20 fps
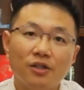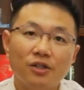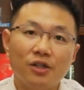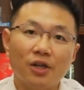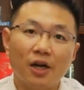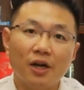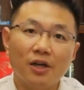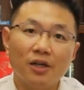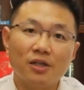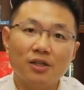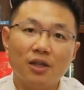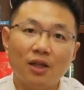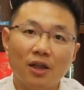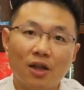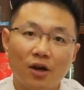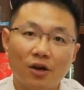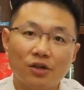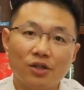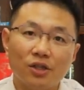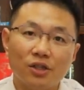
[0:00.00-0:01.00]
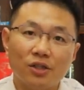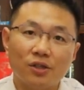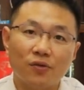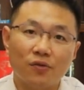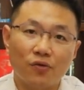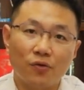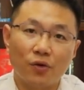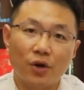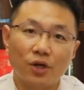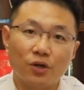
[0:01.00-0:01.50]
China's largest
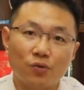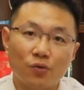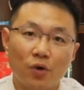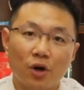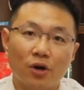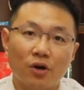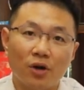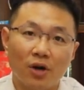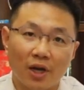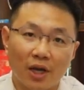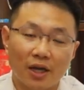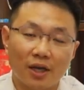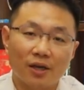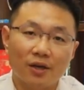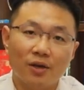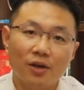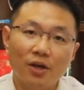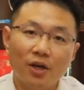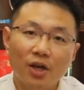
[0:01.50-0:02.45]
freshwater lake,